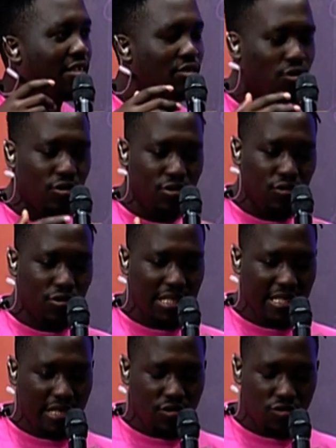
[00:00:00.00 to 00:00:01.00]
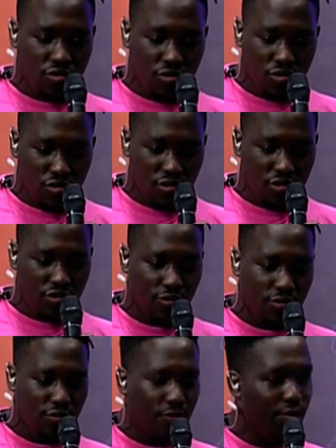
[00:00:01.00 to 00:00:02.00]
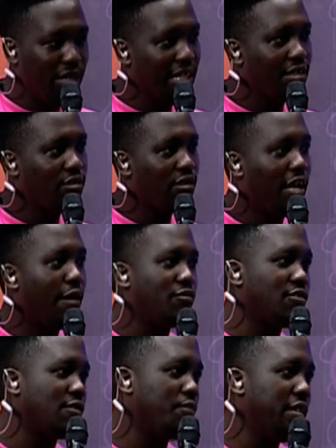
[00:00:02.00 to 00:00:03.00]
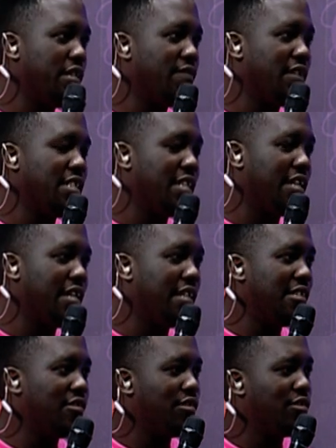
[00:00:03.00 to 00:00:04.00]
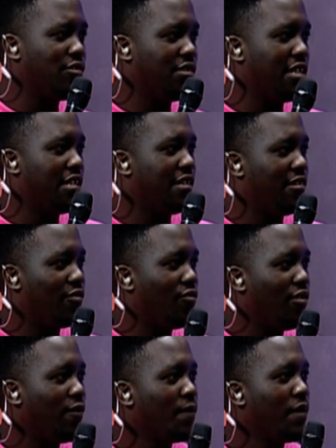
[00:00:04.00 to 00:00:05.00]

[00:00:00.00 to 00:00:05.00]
So unaweza to bring up to speed venye hiyo journey ilikuwa